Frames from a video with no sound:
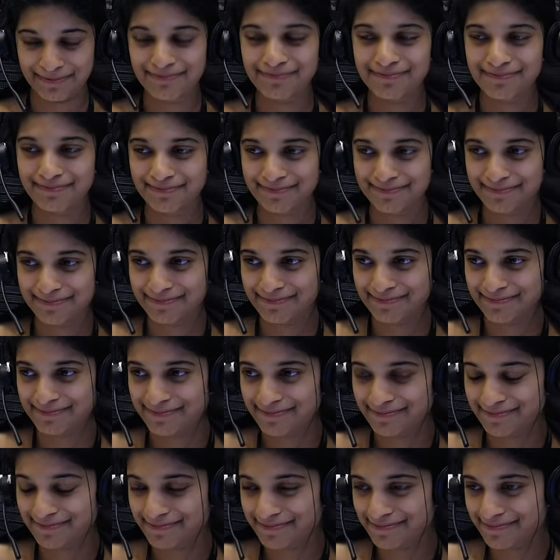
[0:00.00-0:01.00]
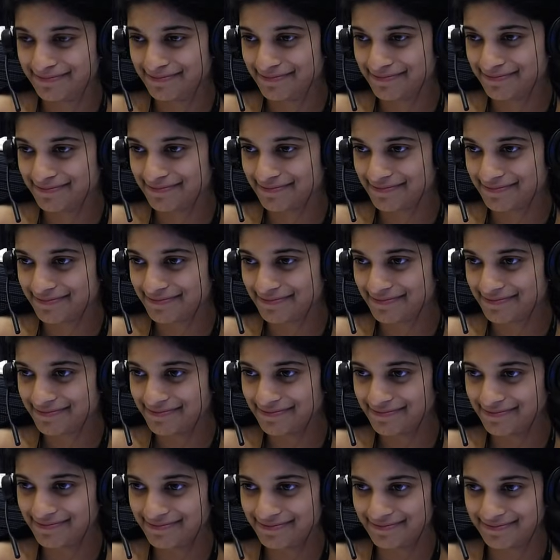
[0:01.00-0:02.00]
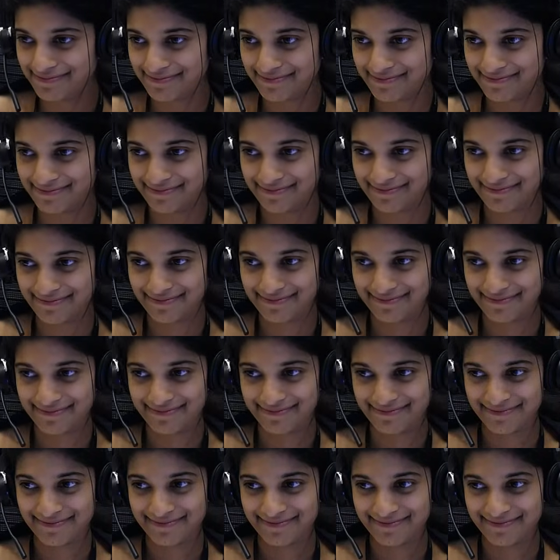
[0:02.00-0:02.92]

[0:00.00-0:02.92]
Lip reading: This person isn't speaking.